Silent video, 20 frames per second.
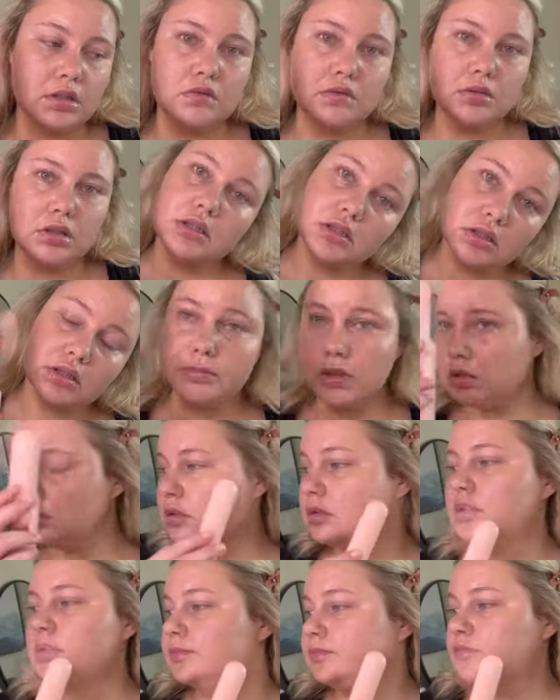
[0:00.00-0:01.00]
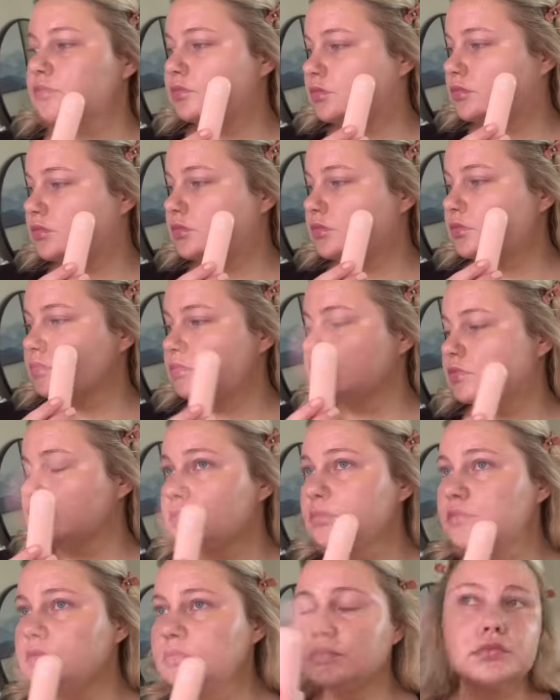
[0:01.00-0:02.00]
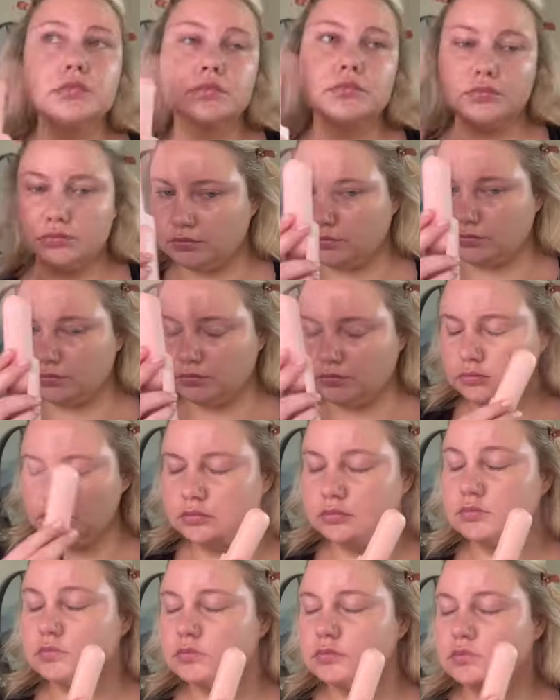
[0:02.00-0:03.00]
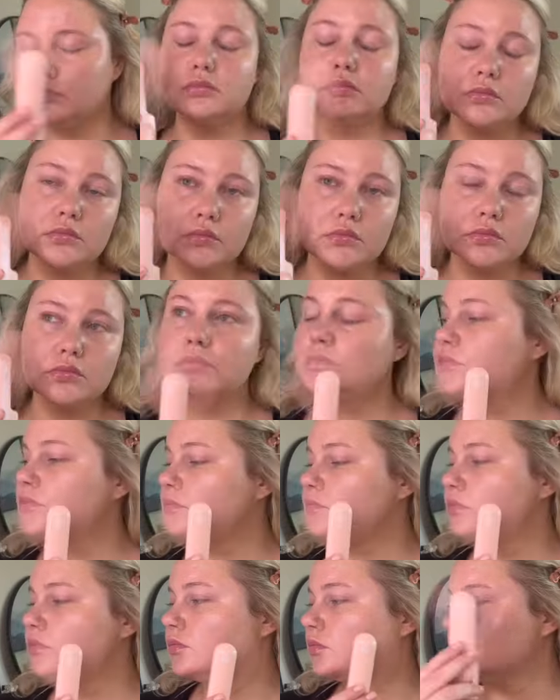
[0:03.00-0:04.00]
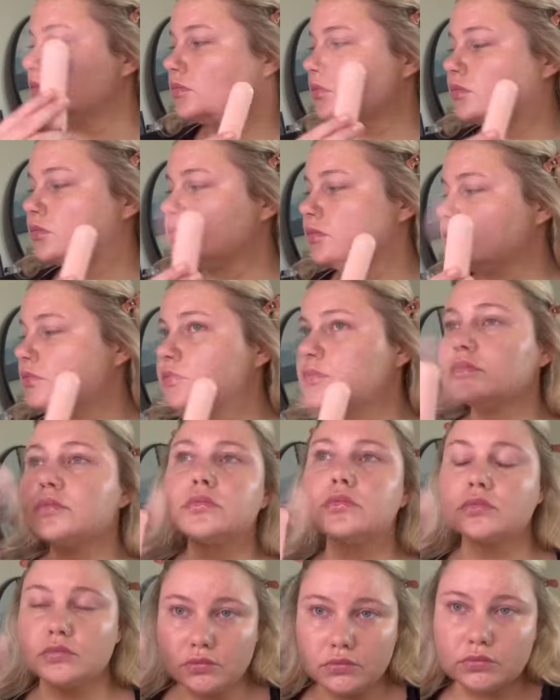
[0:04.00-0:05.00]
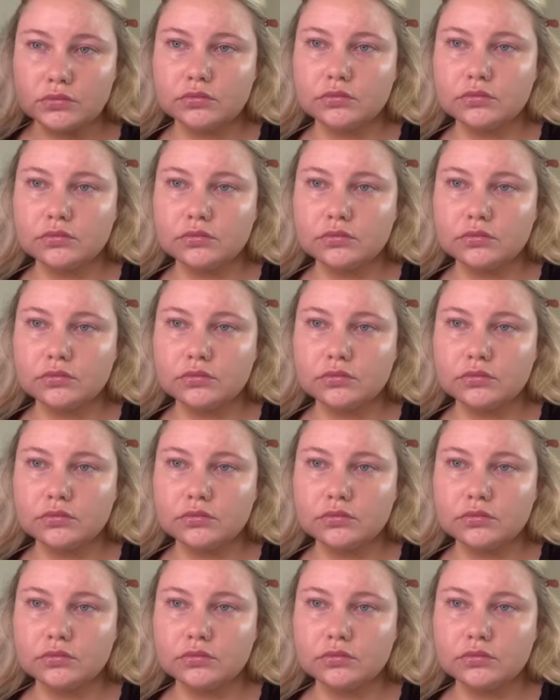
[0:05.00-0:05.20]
hold the fan to my face for about 5 minutes just so that sunscreen is